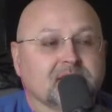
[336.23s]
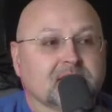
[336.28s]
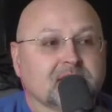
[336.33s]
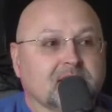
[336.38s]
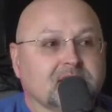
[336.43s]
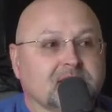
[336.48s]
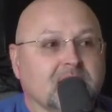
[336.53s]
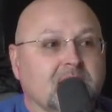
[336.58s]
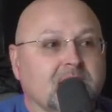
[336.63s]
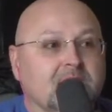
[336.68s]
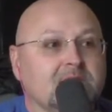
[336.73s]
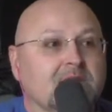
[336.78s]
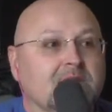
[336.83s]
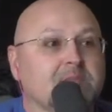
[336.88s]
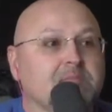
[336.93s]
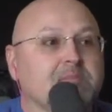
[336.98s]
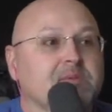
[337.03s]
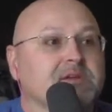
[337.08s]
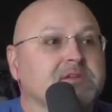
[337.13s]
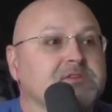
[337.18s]
that day.
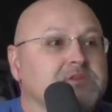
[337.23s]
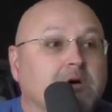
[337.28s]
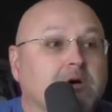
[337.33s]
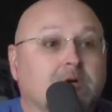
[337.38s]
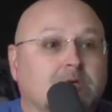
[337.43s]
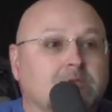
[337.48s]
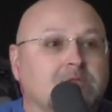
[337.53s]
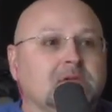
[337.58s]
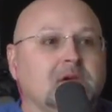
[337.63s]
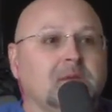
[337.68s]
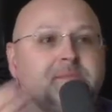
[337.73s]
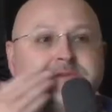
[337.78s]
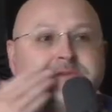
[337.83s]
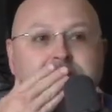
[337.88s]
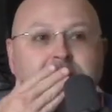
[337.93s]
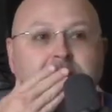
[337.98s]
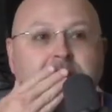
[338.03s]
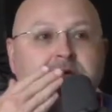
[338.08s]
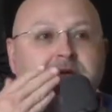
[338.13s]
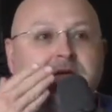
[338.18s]
That bitch. Oh, I mean,
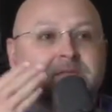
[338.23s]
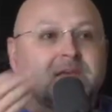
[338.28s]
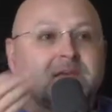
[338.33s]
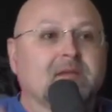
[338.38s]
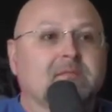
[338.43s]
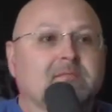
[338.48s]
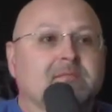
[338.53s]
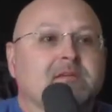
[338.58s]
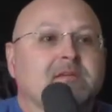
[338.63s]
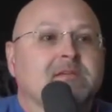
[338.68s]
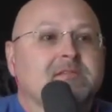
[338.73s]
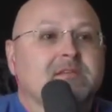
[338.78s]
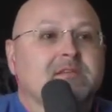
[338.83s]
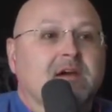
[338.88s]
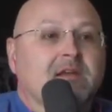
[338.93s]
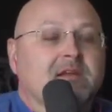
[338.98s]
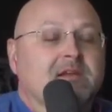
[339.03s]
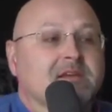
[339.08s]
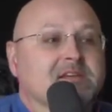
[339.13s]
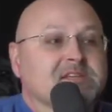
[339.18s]
sorry. That
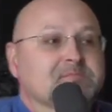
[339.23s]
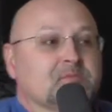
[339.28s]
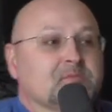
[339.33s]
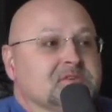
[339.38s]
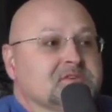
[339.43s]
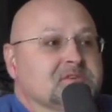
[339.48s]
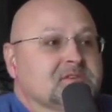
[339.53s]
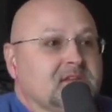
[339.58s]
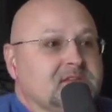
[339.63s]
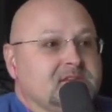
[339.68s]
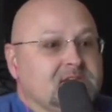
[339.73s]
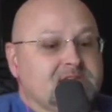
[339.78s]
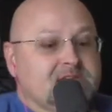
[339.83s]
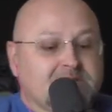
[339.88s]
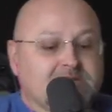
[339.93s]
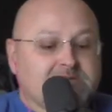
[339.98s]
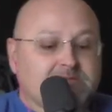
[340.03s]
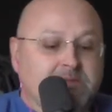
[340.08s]
not a nice person that did that to